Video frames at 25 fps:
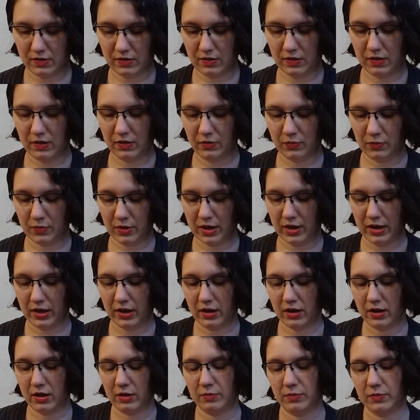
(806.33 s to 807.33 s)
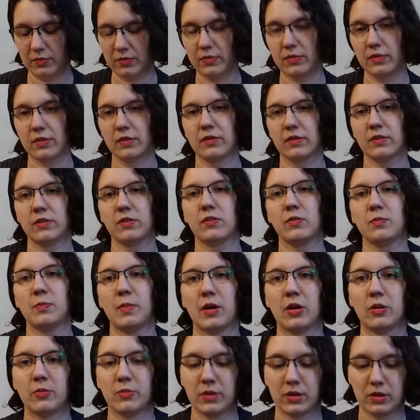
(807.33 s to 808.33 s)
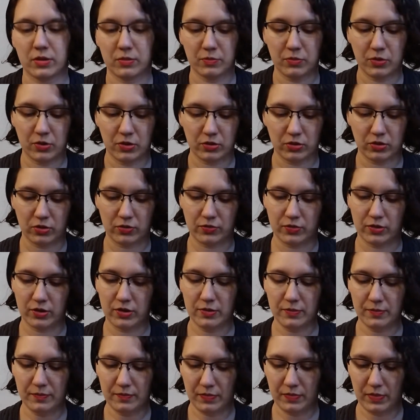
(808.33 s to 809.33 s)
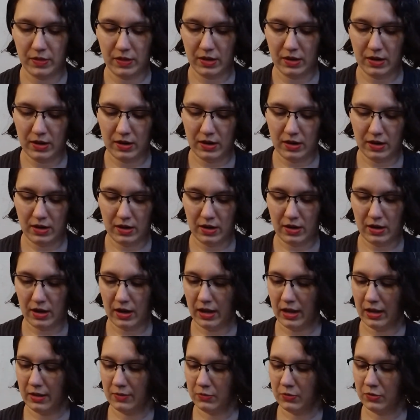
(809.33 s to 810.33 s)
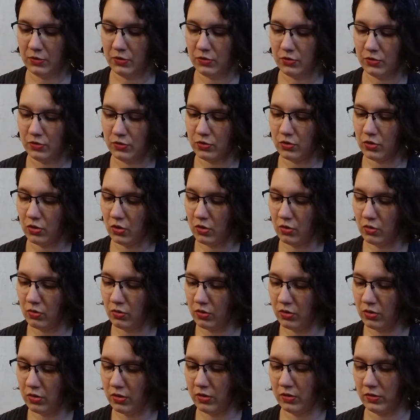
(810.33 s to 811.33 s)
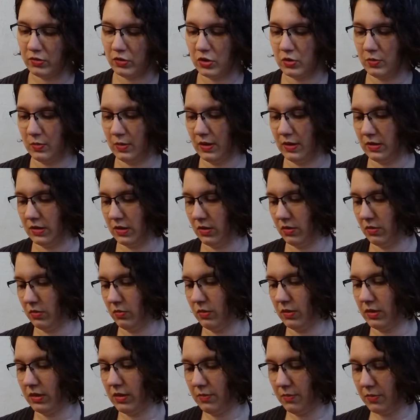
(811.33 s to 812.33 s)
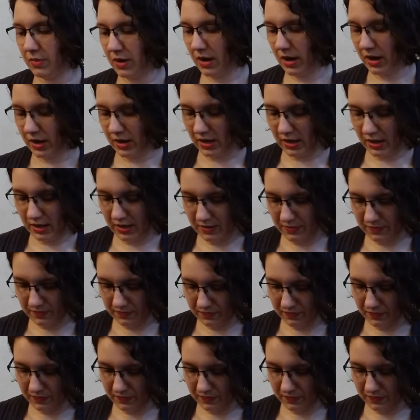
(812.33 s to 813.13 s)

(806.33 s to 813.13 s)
is my Spellman pullover. I am so close to being done with the body.